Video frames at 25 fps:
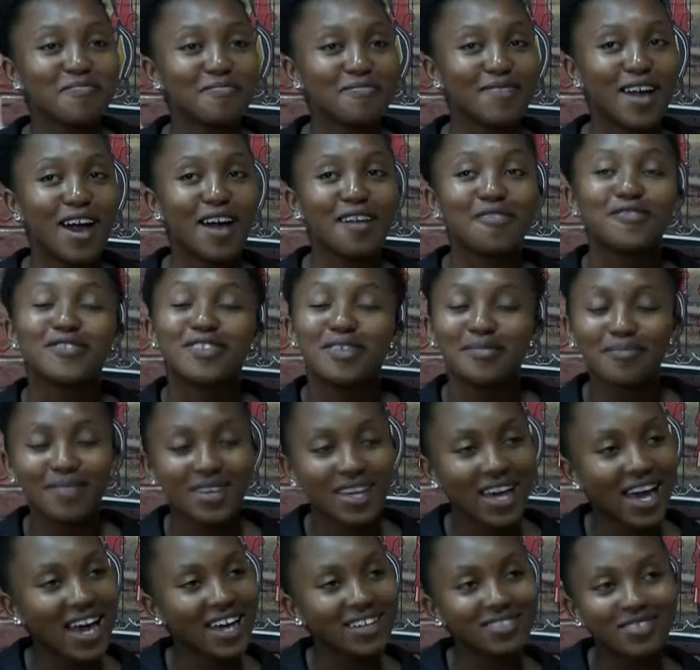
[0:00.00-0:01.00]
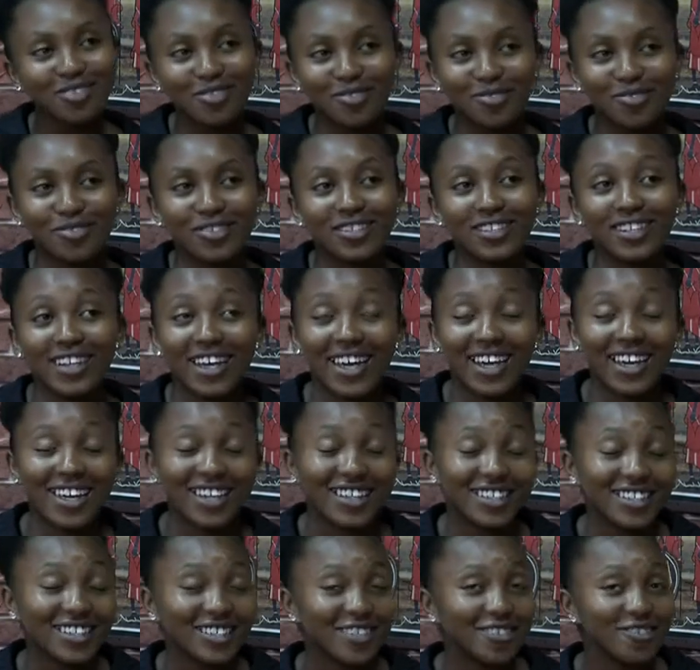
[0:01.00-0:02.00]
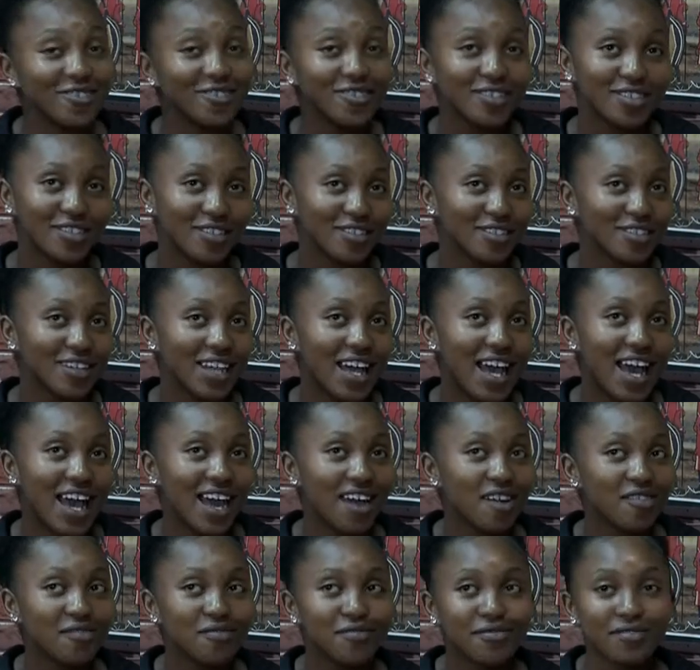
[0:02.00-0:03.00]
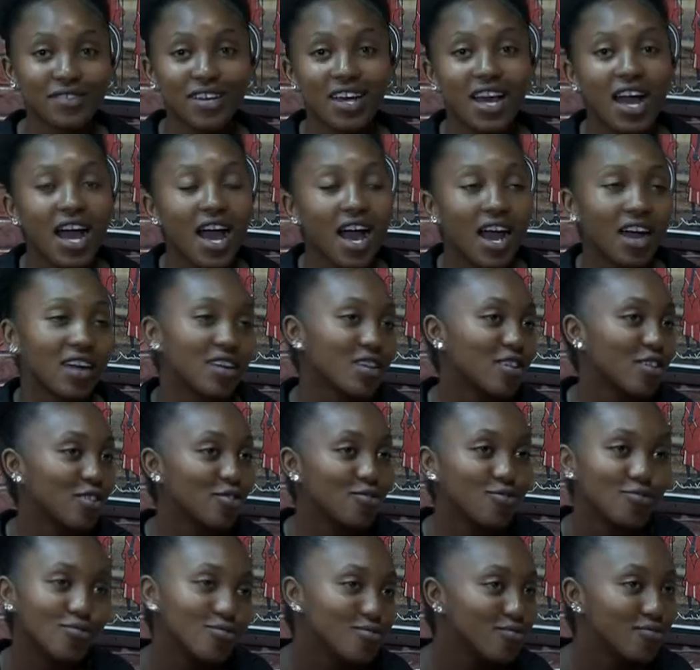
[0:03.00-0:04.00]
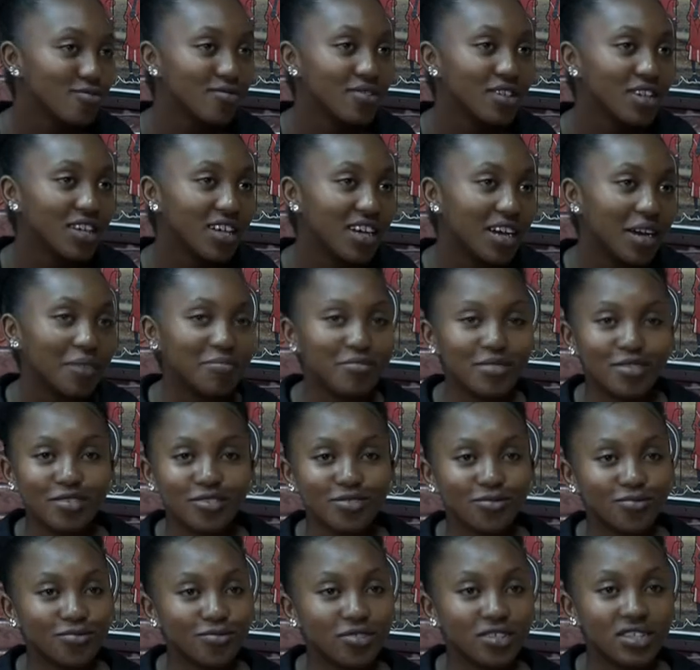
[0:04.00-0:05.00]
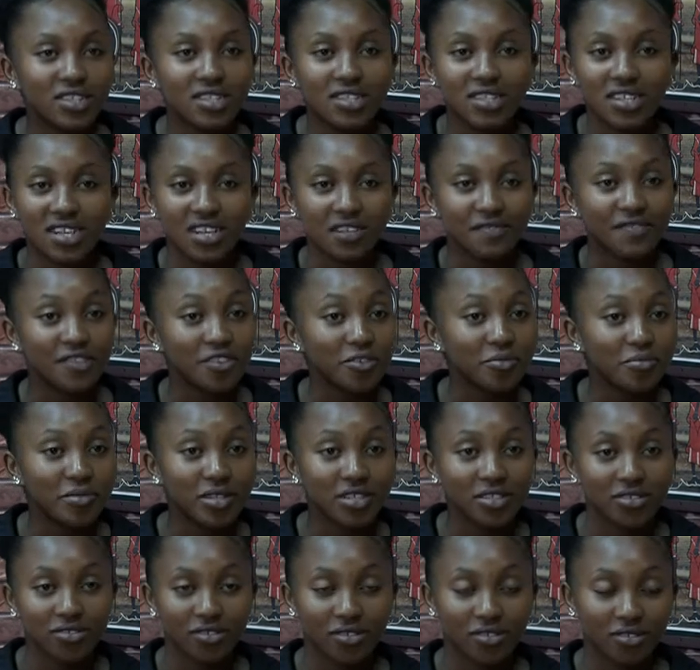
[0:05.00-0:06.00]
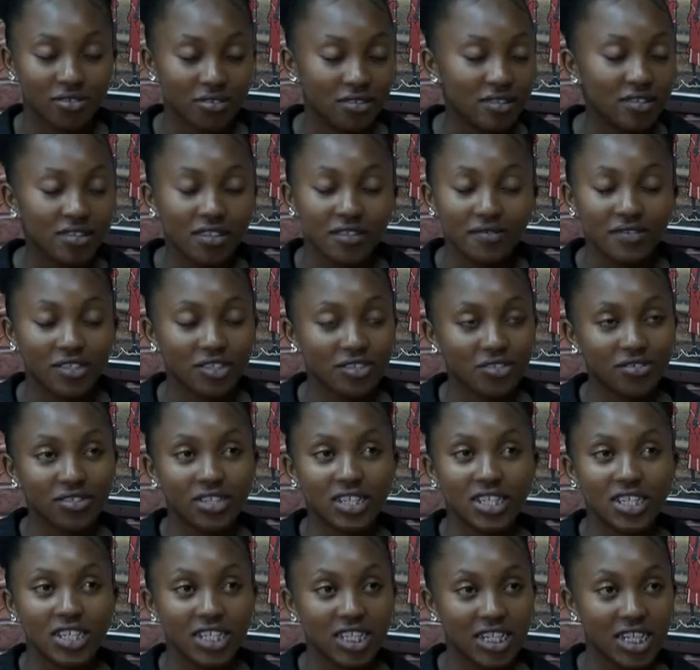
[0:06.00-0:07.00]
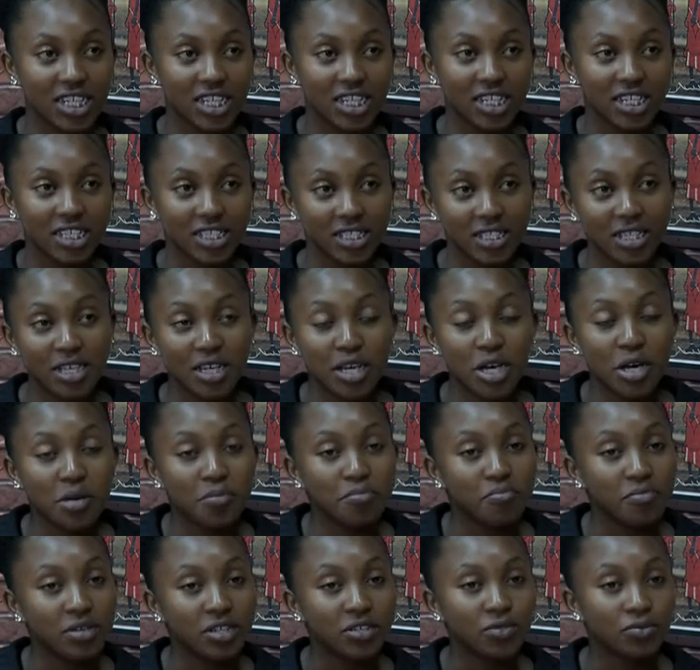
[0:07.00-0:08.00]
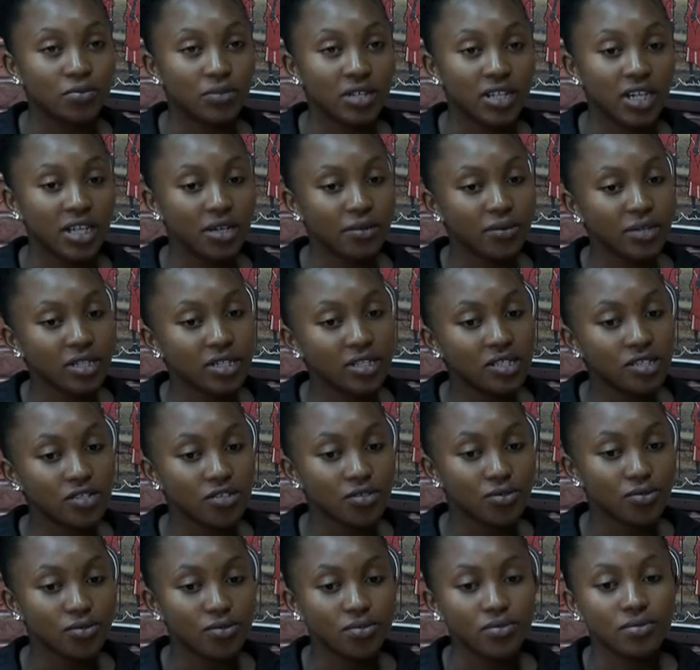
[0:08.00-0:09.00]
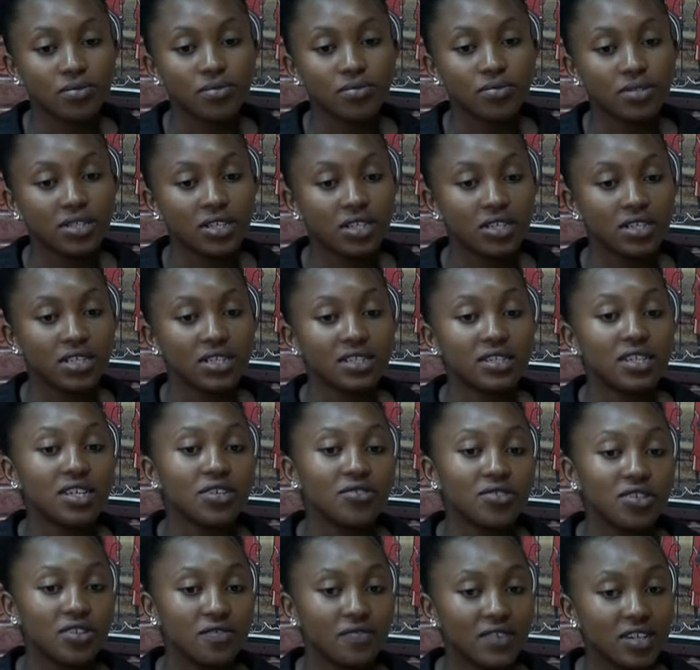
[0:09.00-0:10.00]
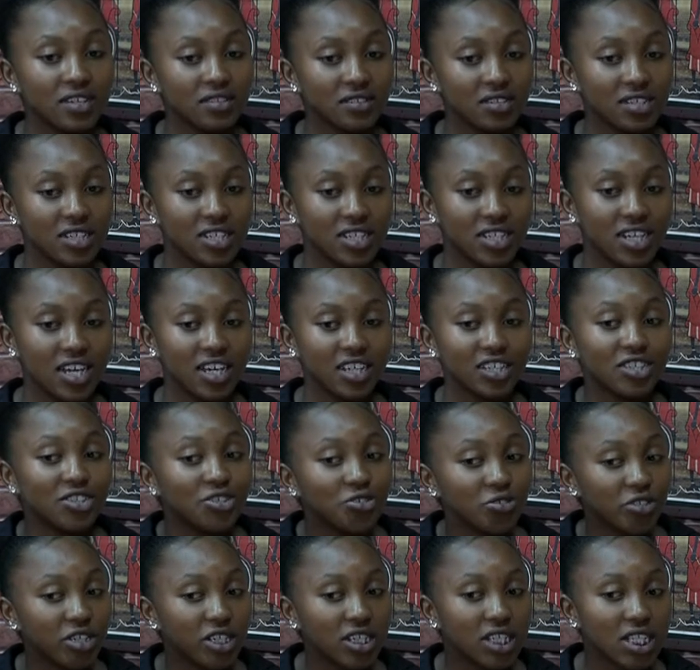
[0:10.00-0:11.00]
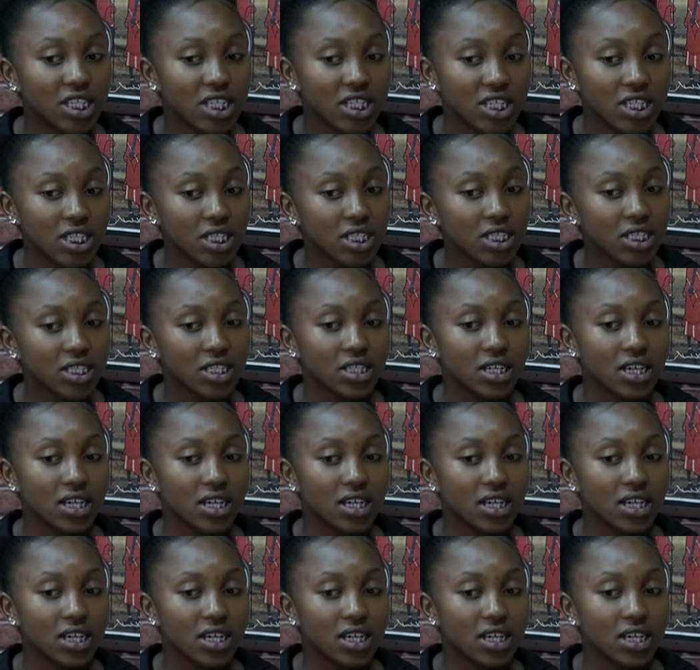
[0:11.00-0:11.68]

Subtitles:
After my high school, I did not have a clue about what environmental conservation entailed. Yes. But when I went to Kenyatta University, I joined this